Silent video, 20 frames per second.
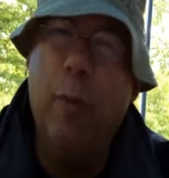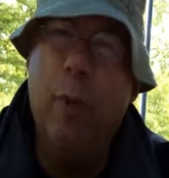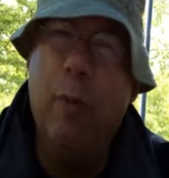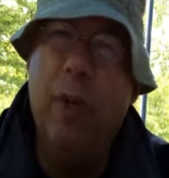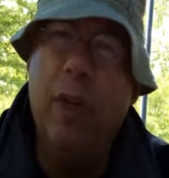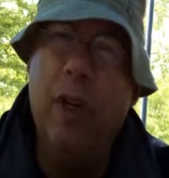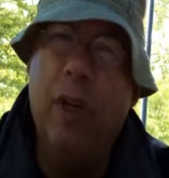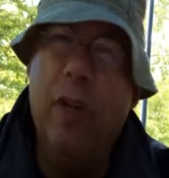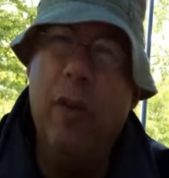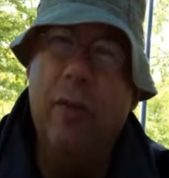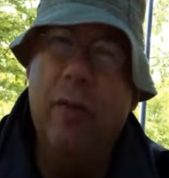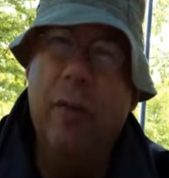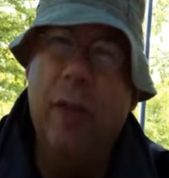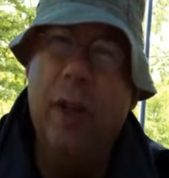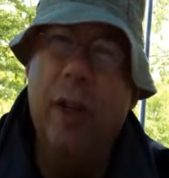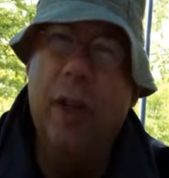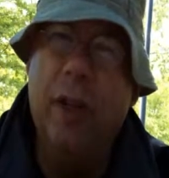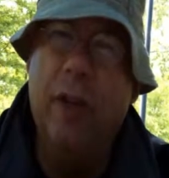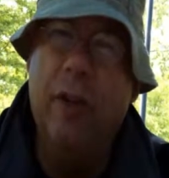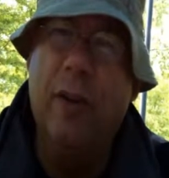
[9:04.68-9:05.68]
proponent of
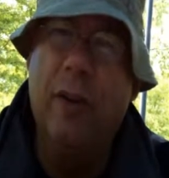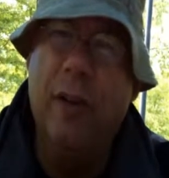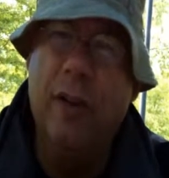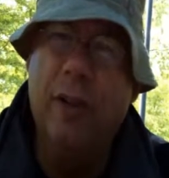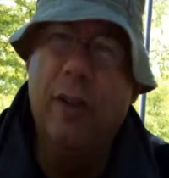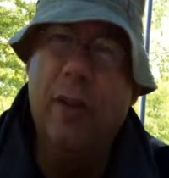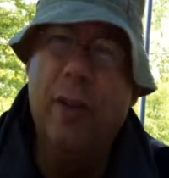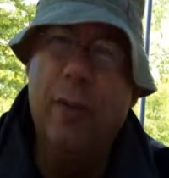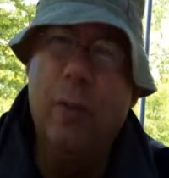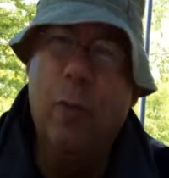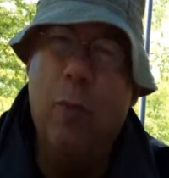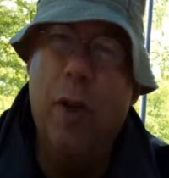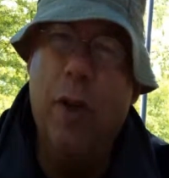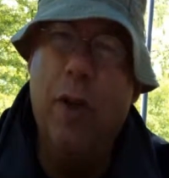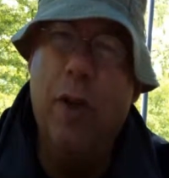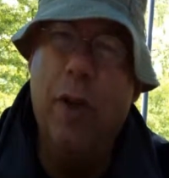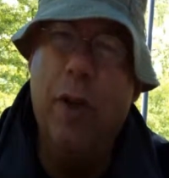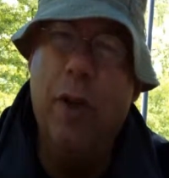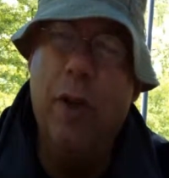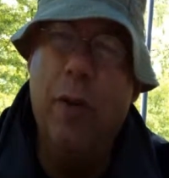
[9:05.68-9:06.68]
gear lists.
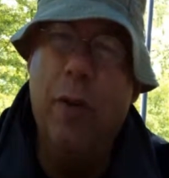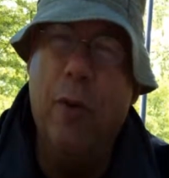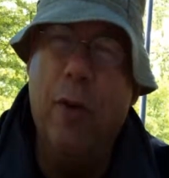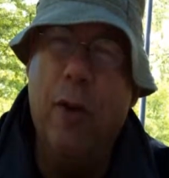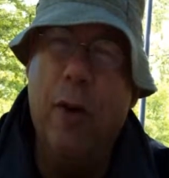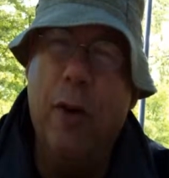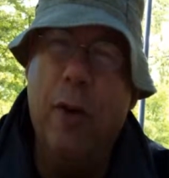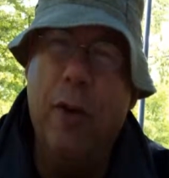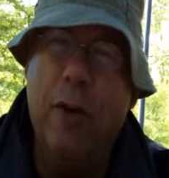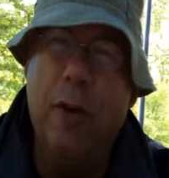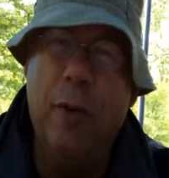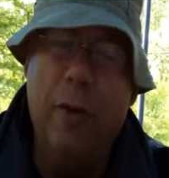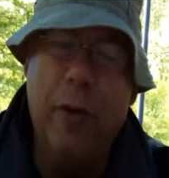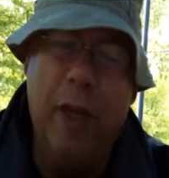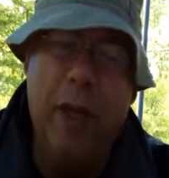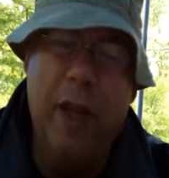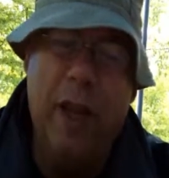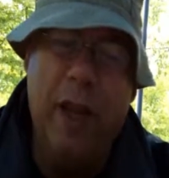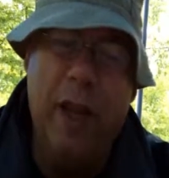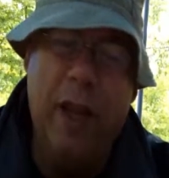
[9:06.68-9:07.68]
Whether you're
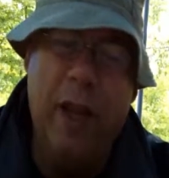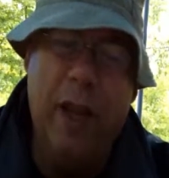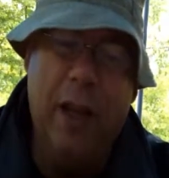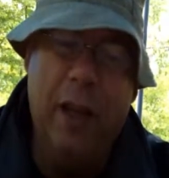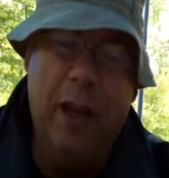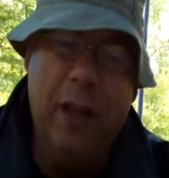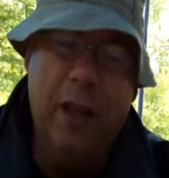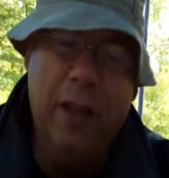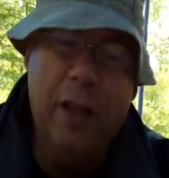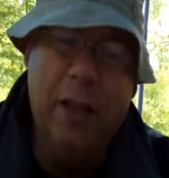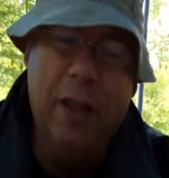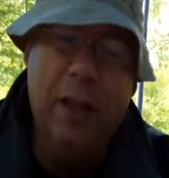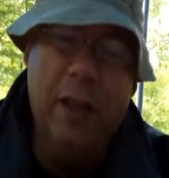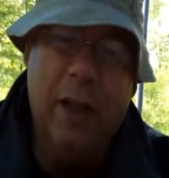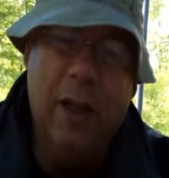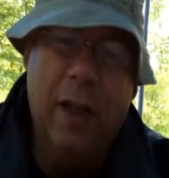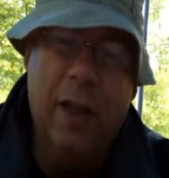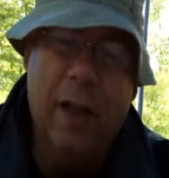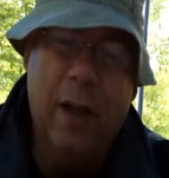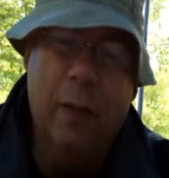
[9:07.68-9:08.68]
doing a
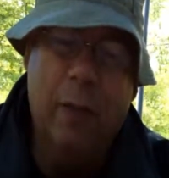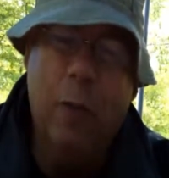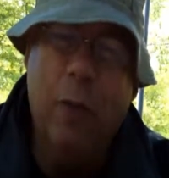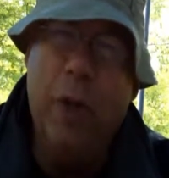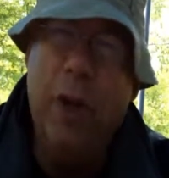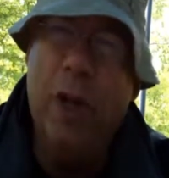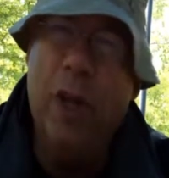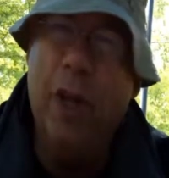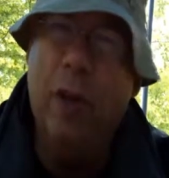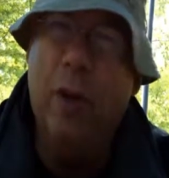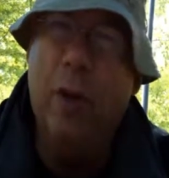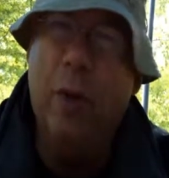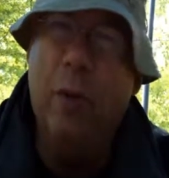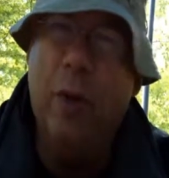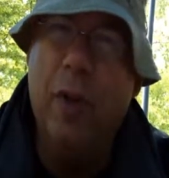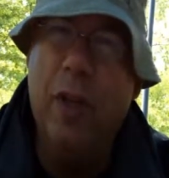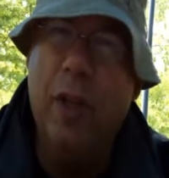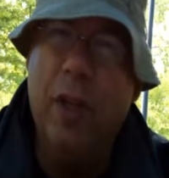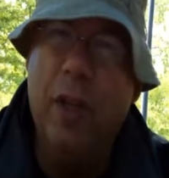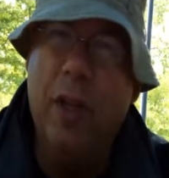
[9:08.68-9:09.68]
weekender
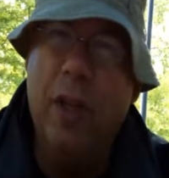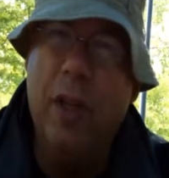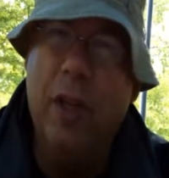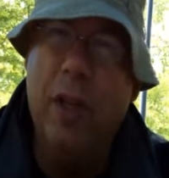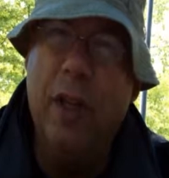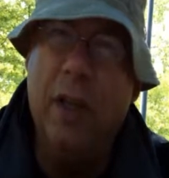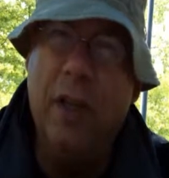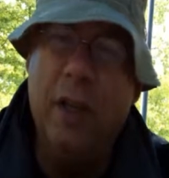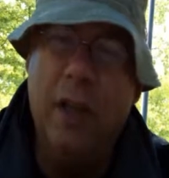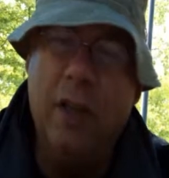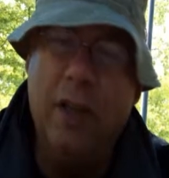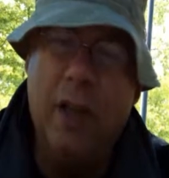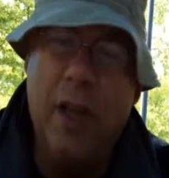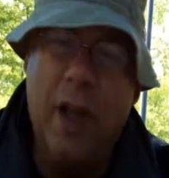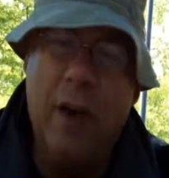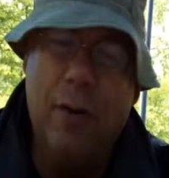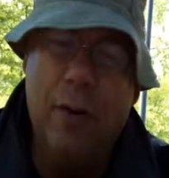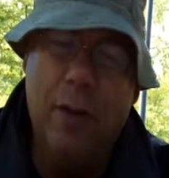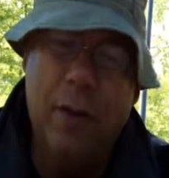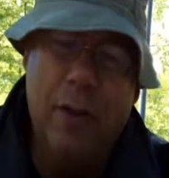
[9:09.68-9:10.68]
with the
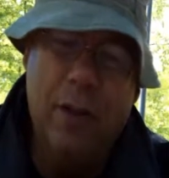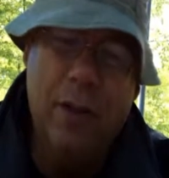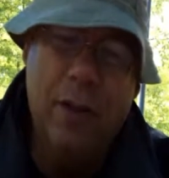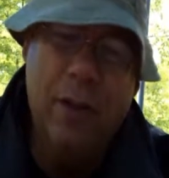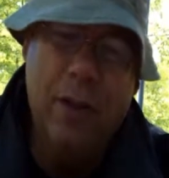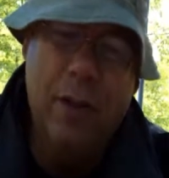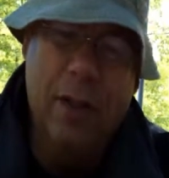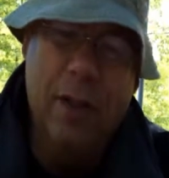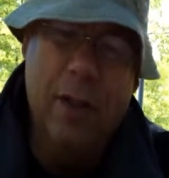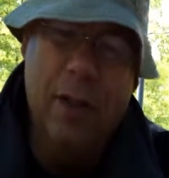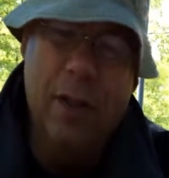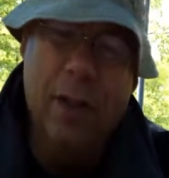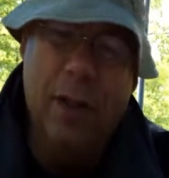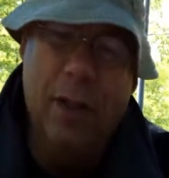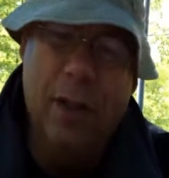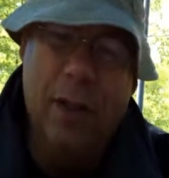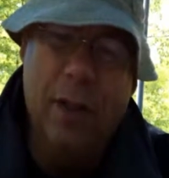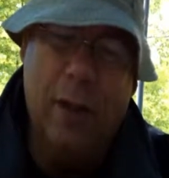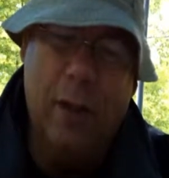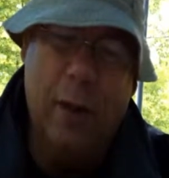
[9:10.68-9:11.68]
Scouts,
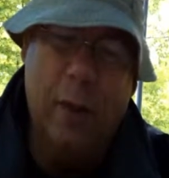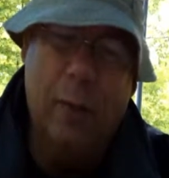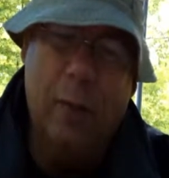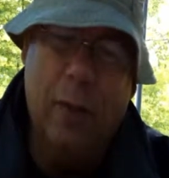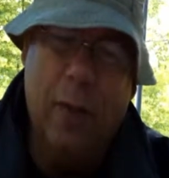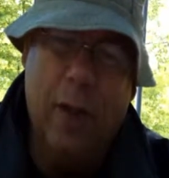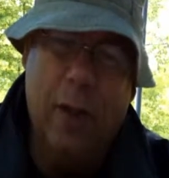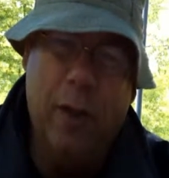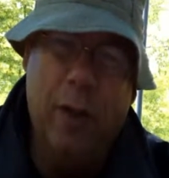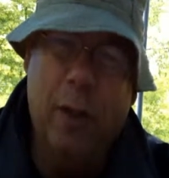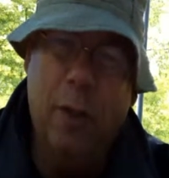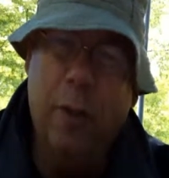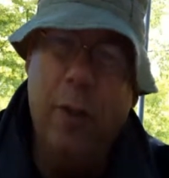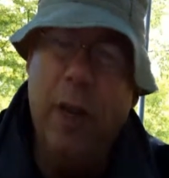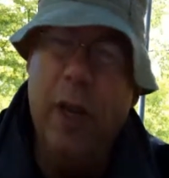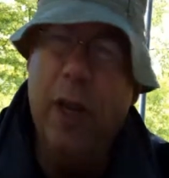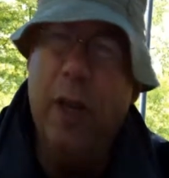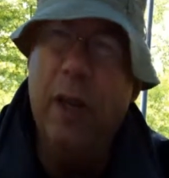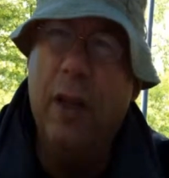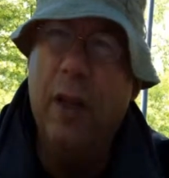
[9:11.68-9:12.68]
a
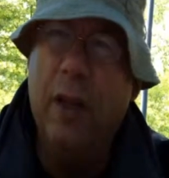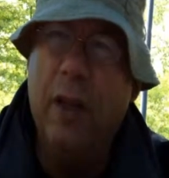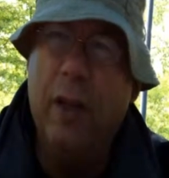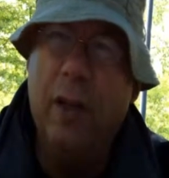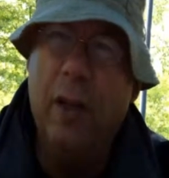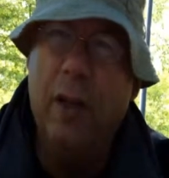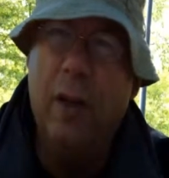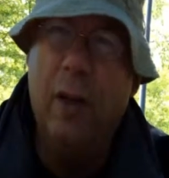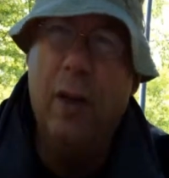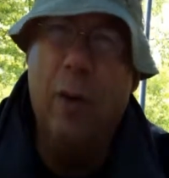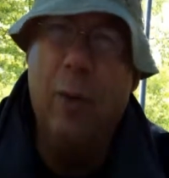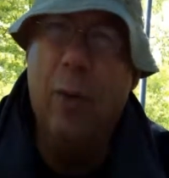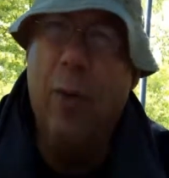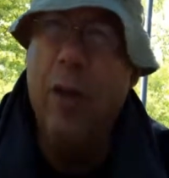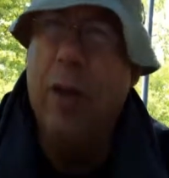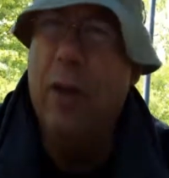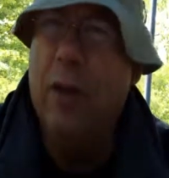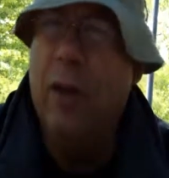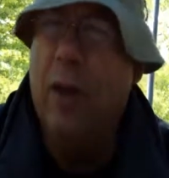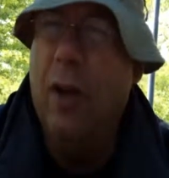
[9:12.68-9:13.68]
2-week or a
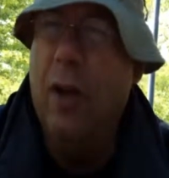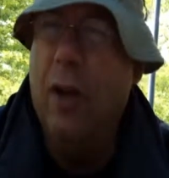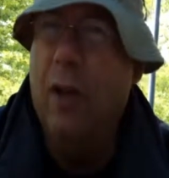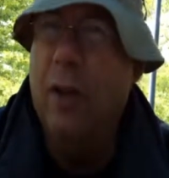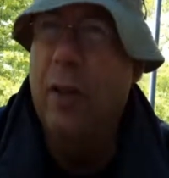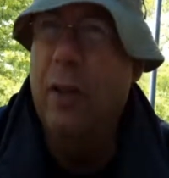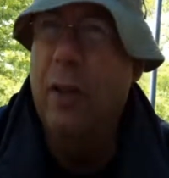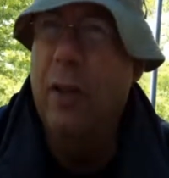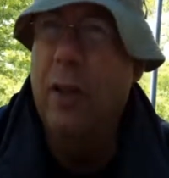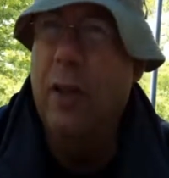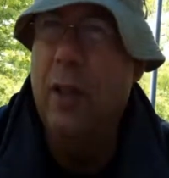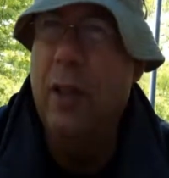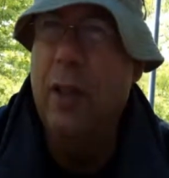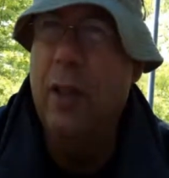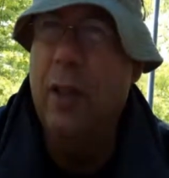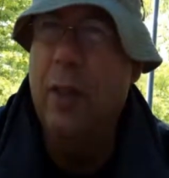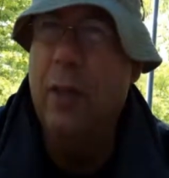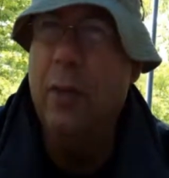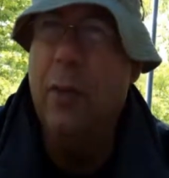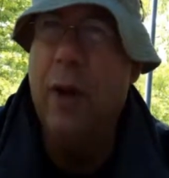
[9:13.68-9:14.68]
week-long
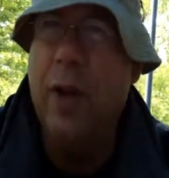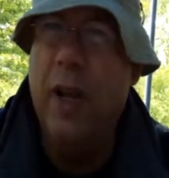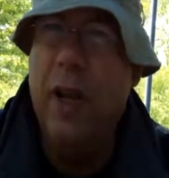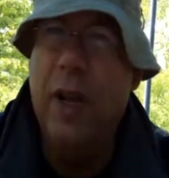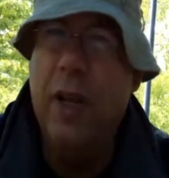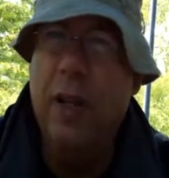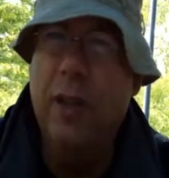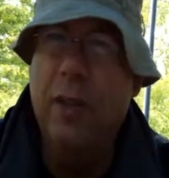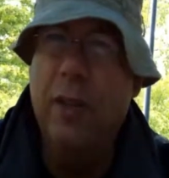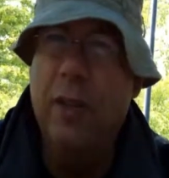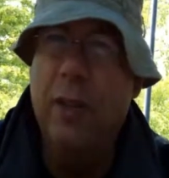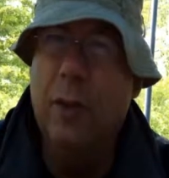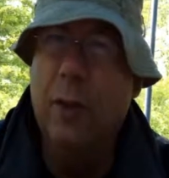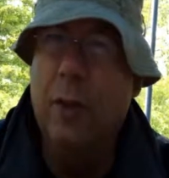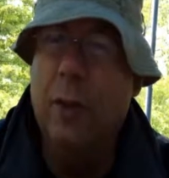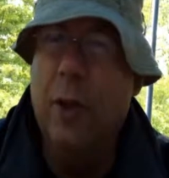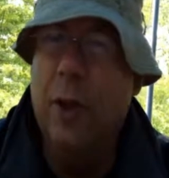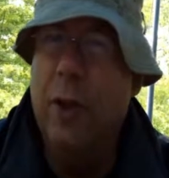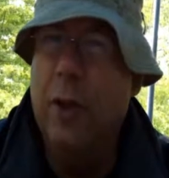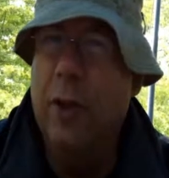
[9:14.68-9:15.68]
trek
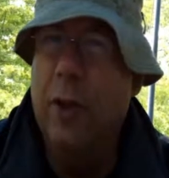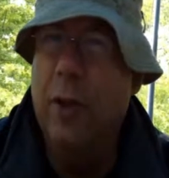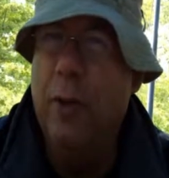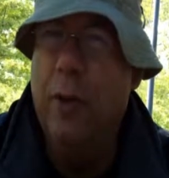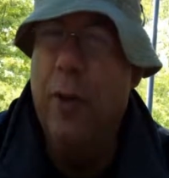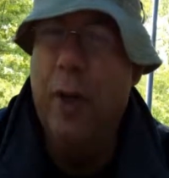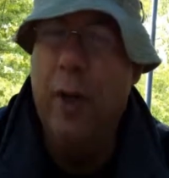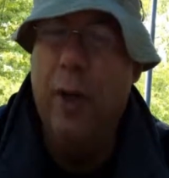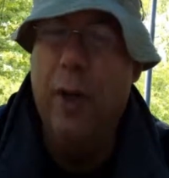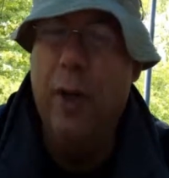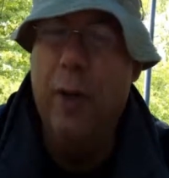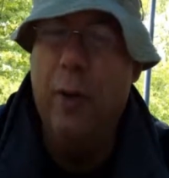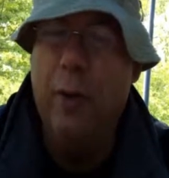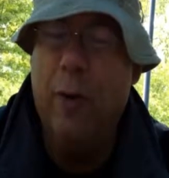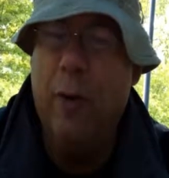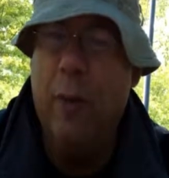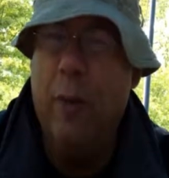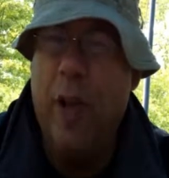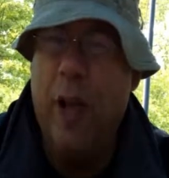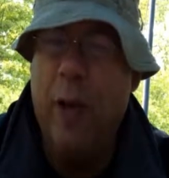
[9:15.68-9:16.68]
into a canoe area
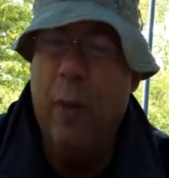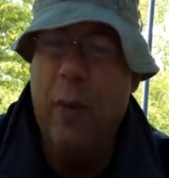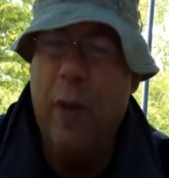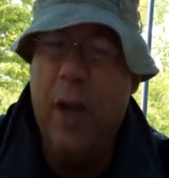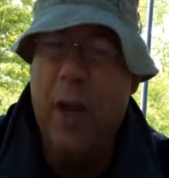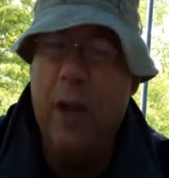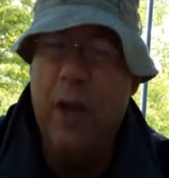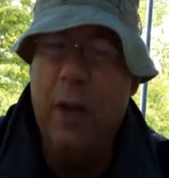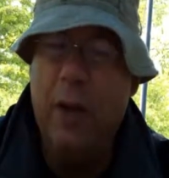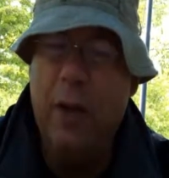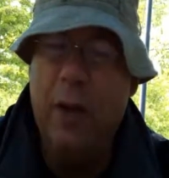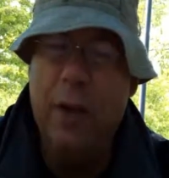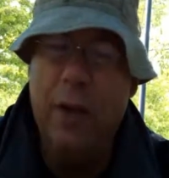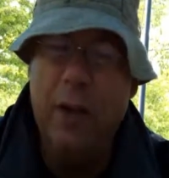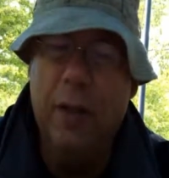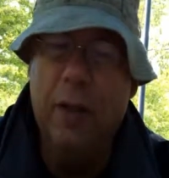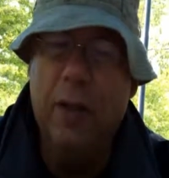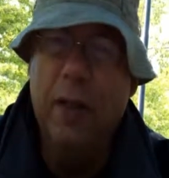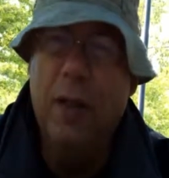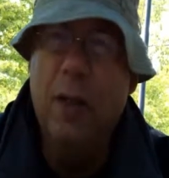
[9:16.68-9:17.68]
or a backpack
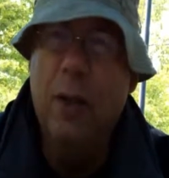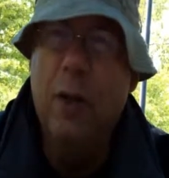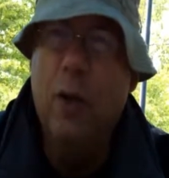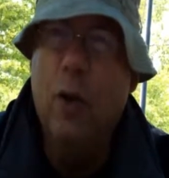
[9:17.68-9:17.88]
area,